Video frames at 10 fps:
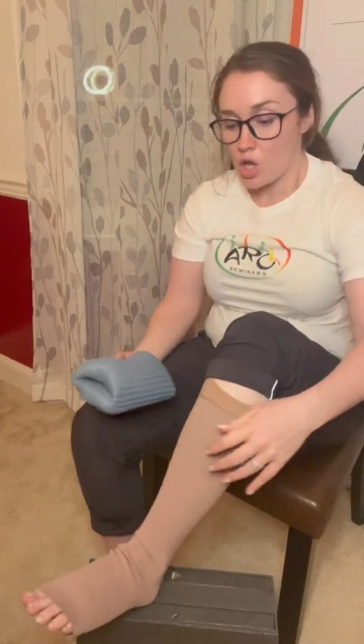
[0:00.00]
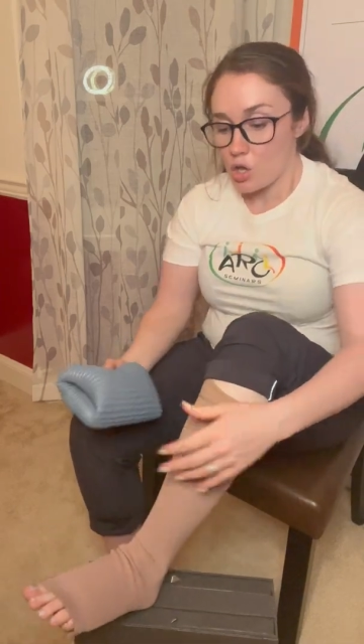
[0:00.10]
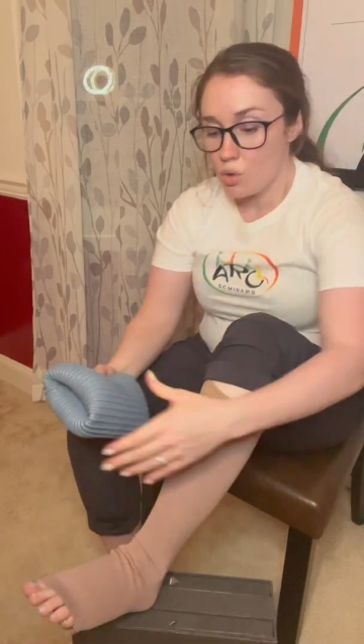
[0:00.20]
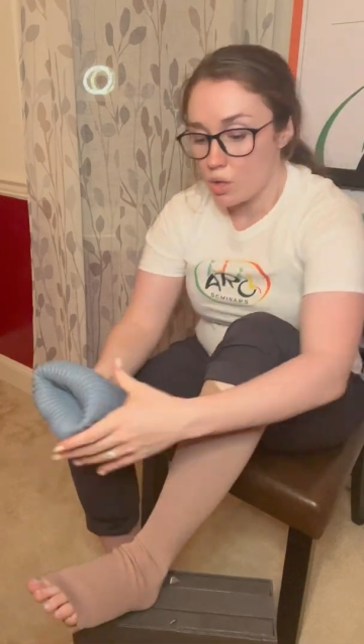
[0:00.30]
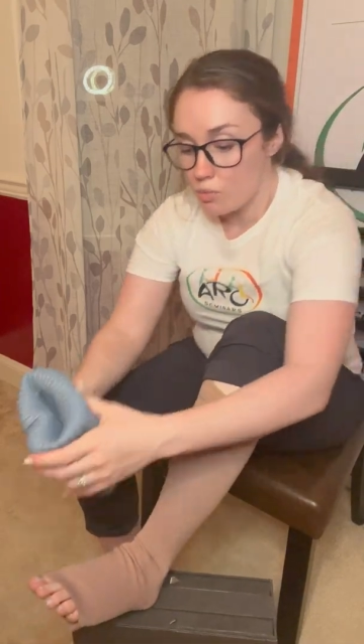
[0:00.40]

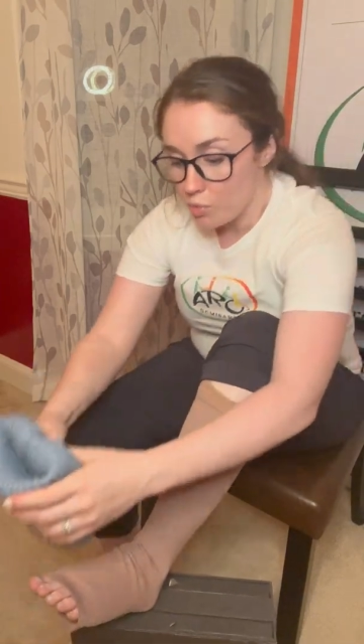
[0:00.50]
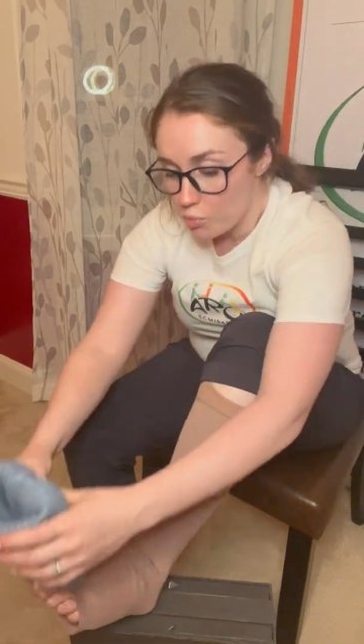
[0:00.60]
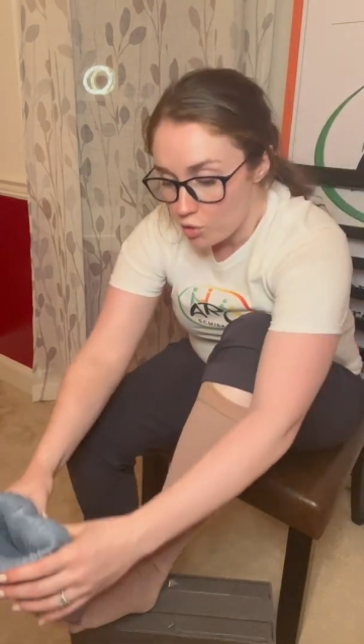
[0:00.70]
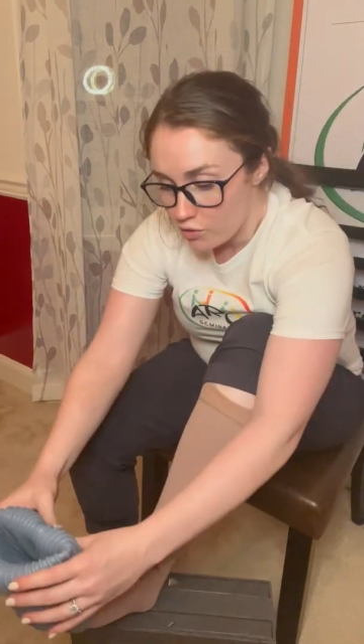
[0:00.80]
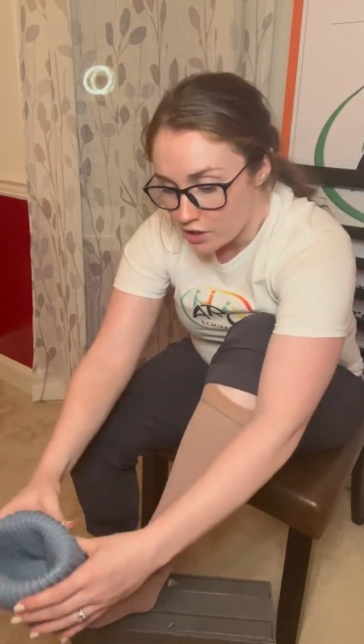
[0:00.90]
you can
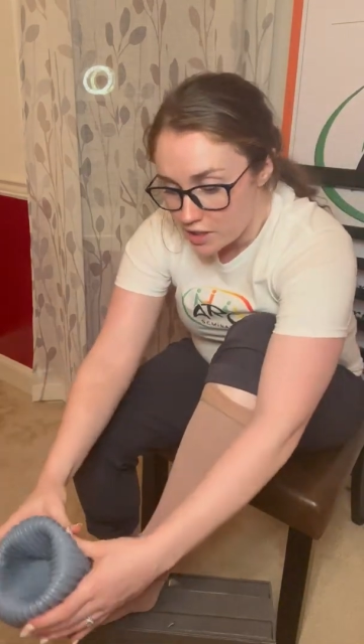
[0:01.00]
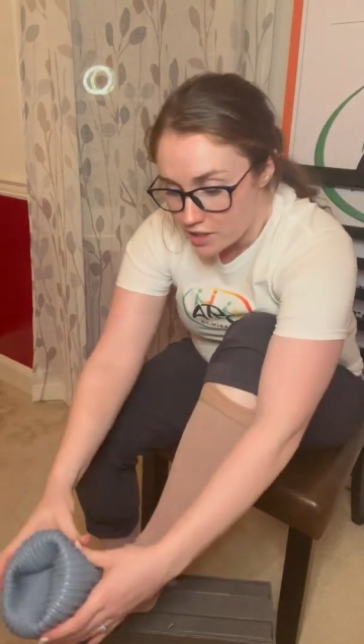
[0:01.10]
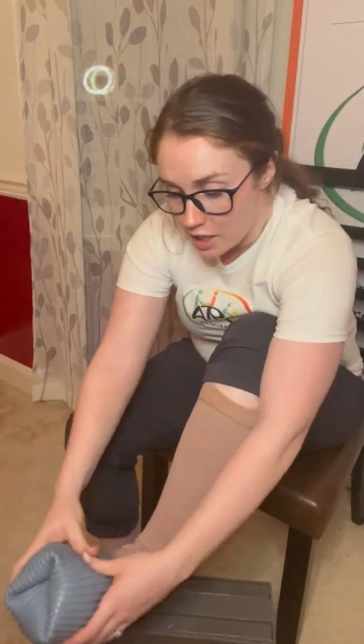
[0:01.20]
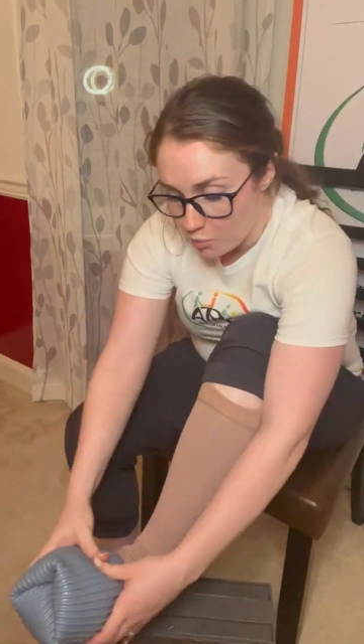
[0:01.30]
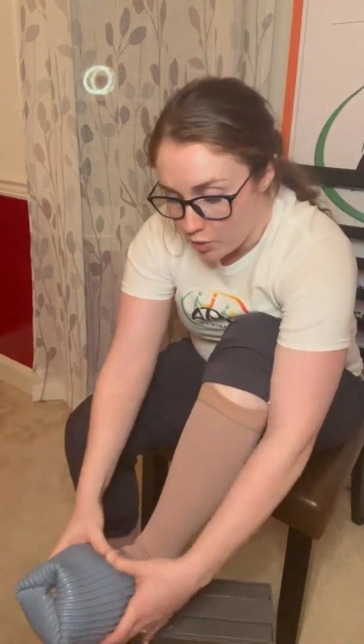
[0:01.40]
remove it the
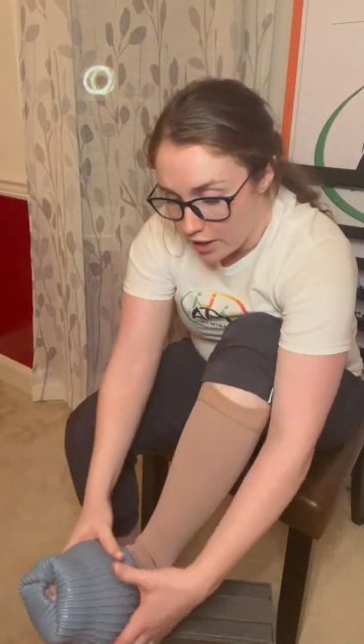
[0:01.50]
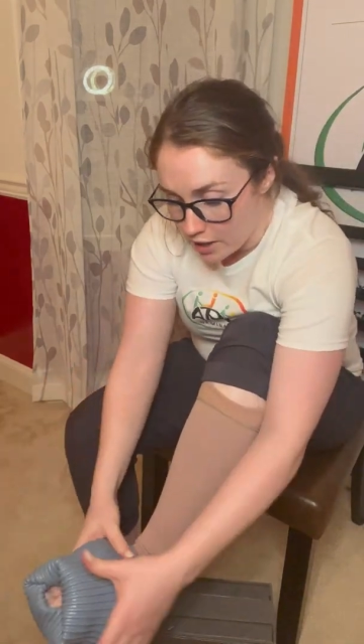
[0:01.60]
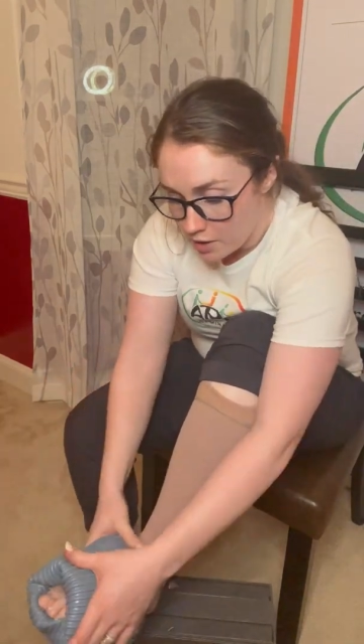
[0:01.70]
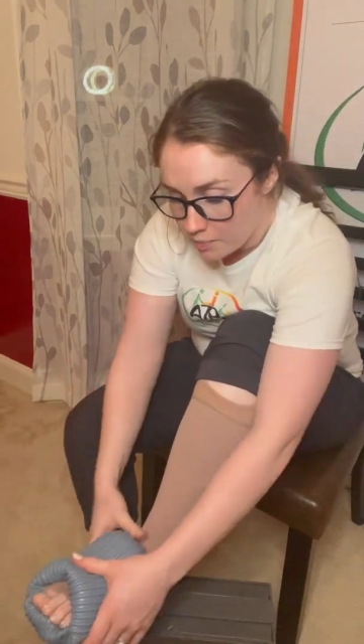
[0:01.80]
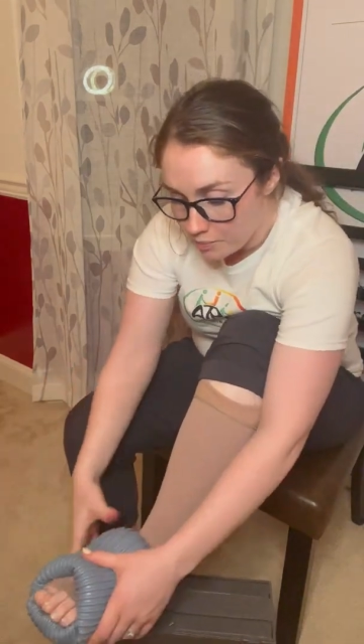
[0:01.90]
same way,